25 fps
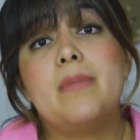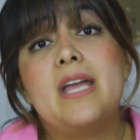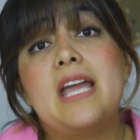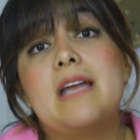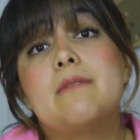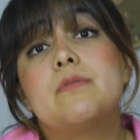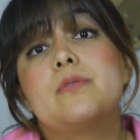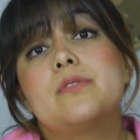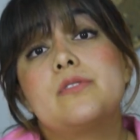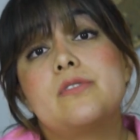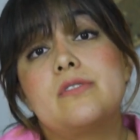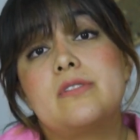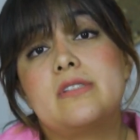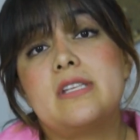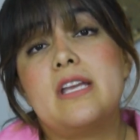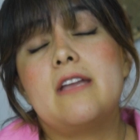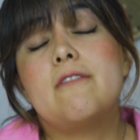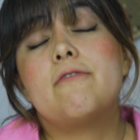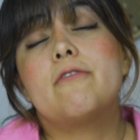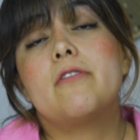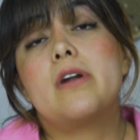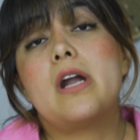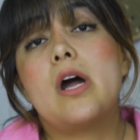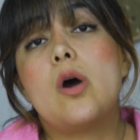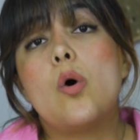be able to stay
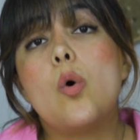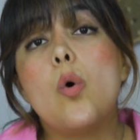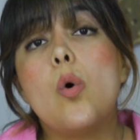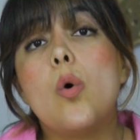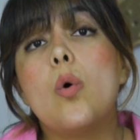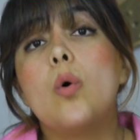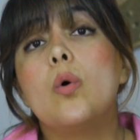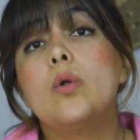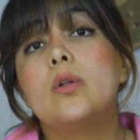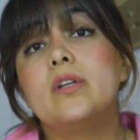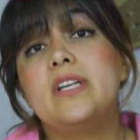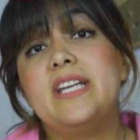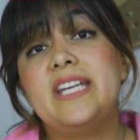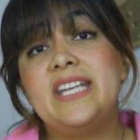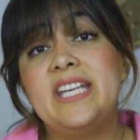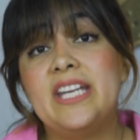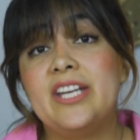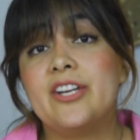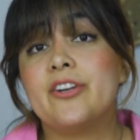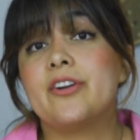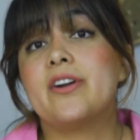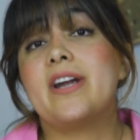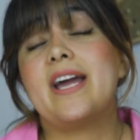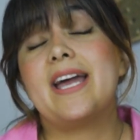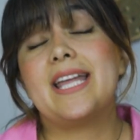for a whole
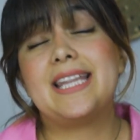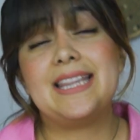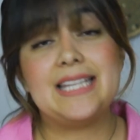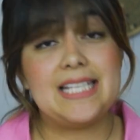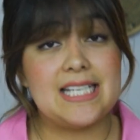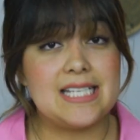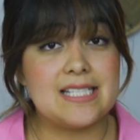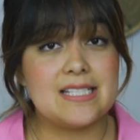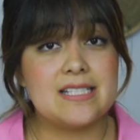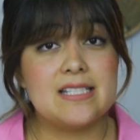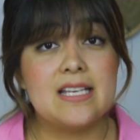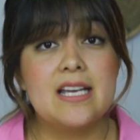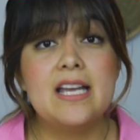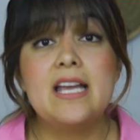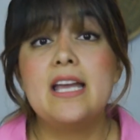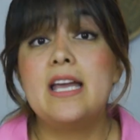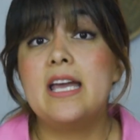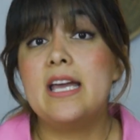year at least.